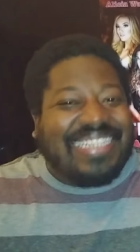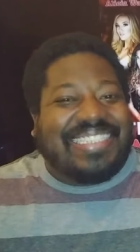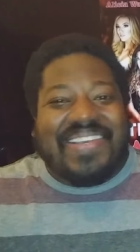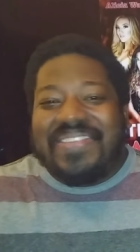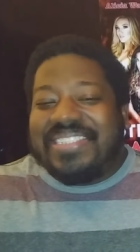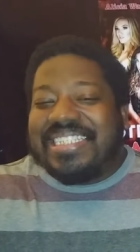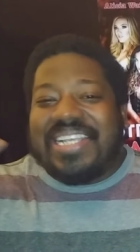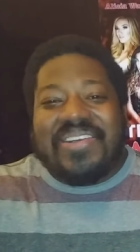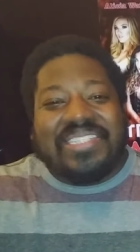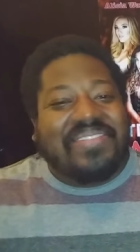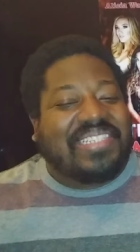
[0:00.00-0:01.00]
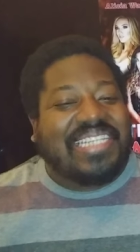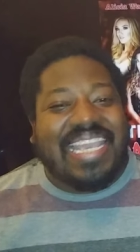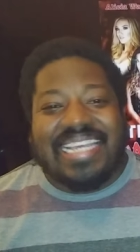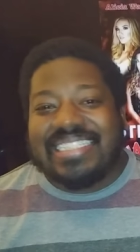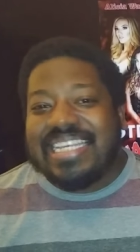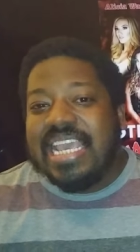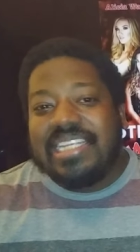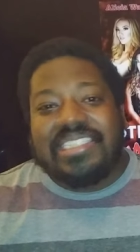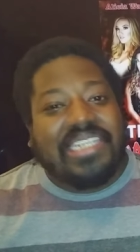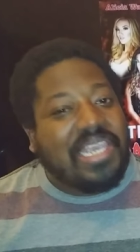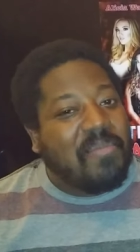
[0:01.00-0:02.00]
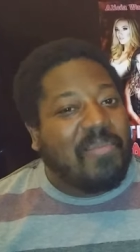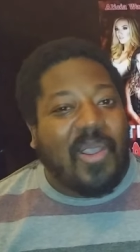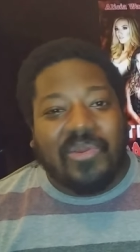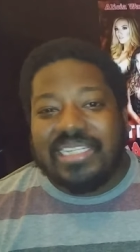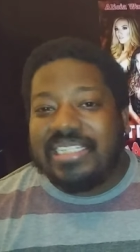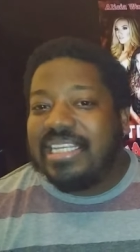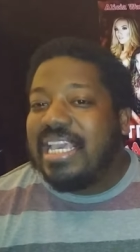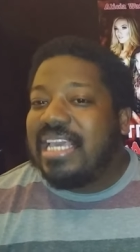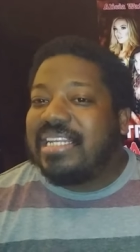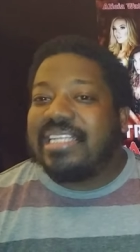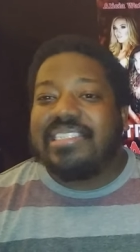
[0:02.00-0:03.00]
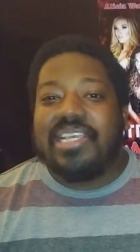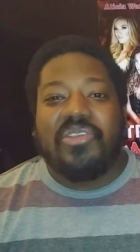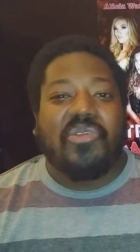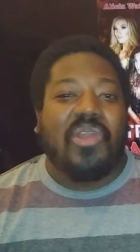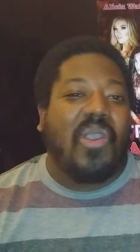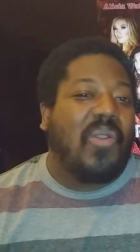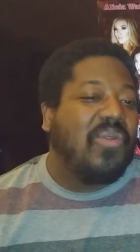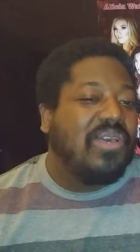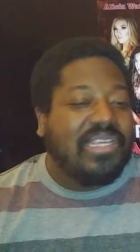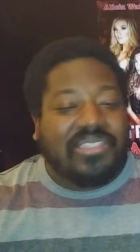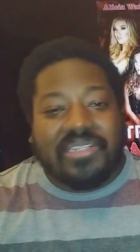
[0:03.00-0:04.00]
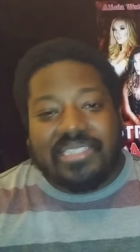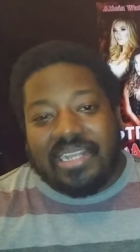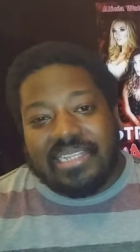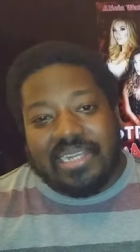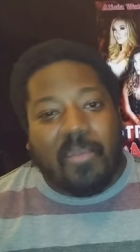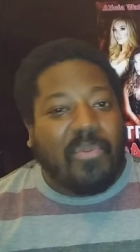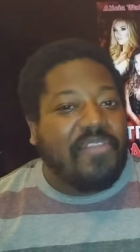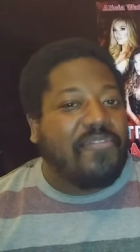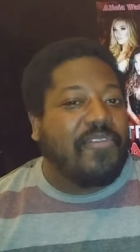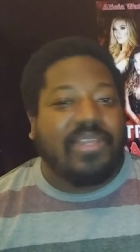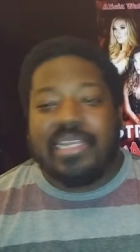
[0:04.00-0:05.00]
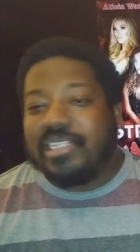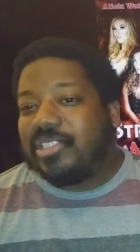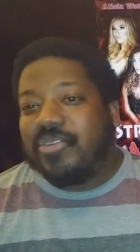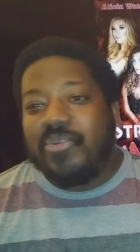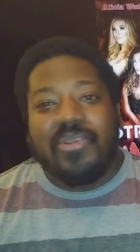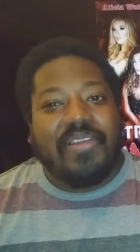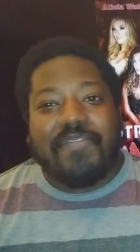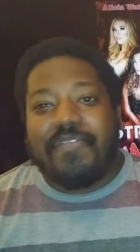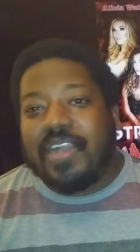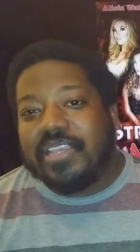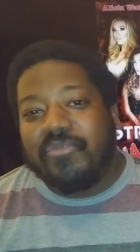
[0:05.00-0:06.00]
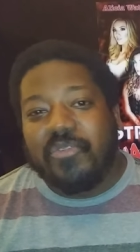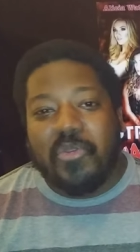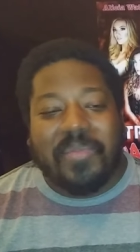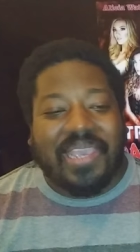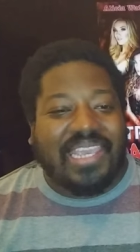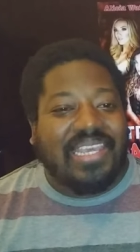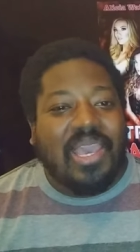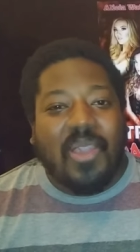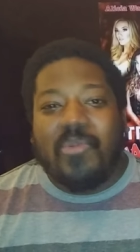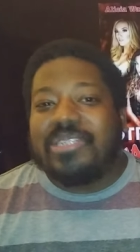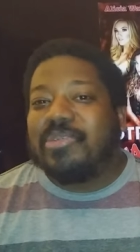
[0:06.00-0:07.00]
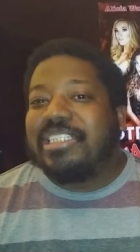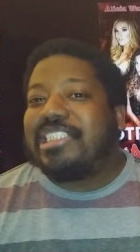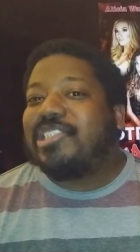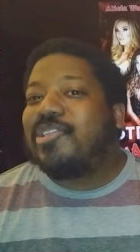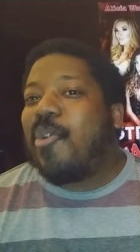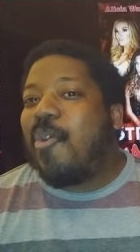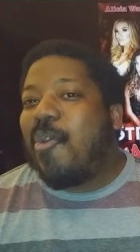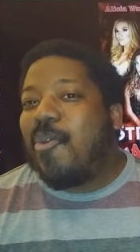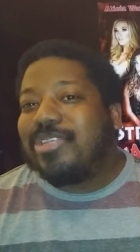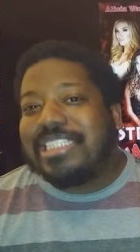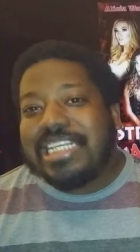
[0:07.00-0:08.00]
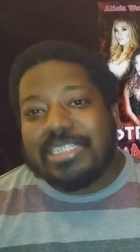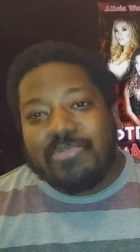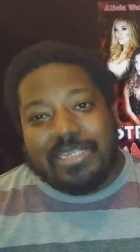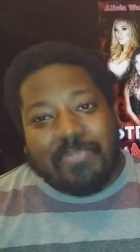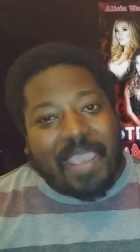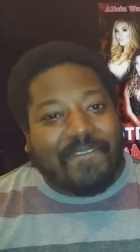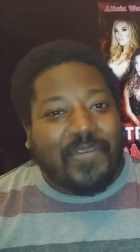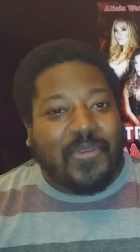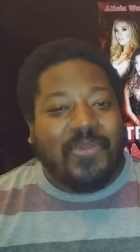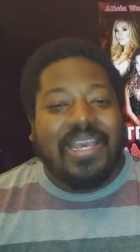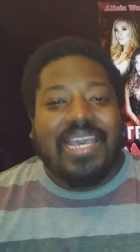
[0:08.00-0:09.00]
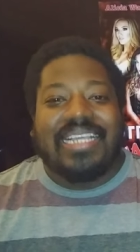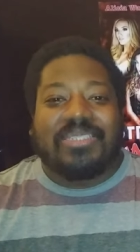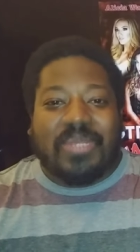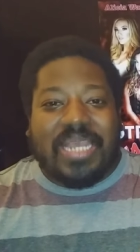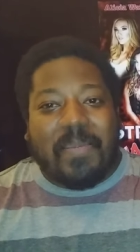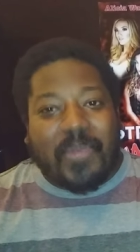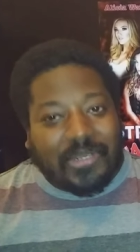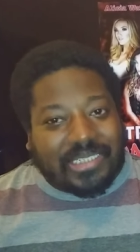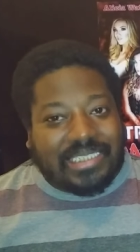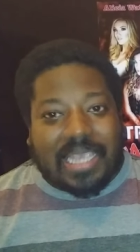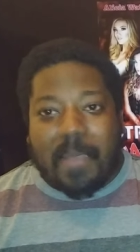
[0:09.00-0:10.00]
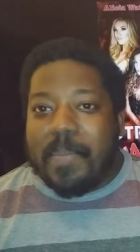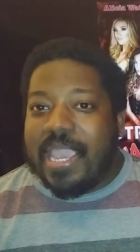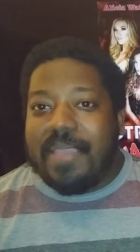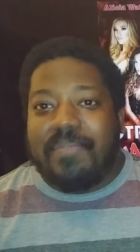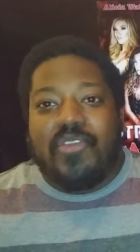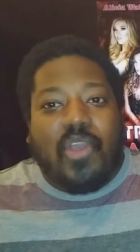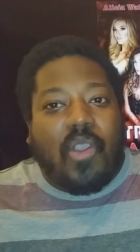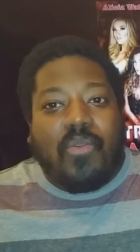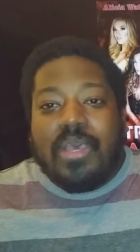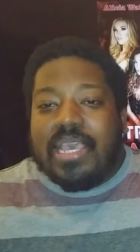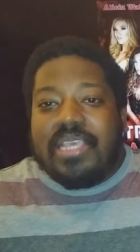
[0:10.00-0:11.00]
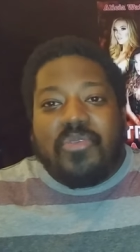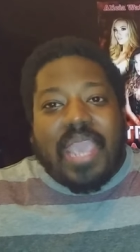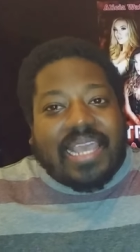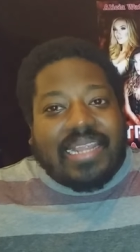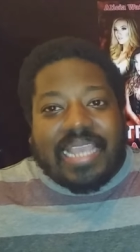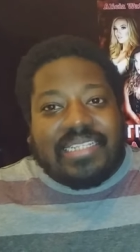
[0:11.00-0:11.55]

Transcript: so she goes upstairs, she hear moaning. Next thing you know, turns out that her boyfriend is screwing her fucking roommate, which was so disrespectful. Because yes. when he approached, he said, "Babe, you know, you act like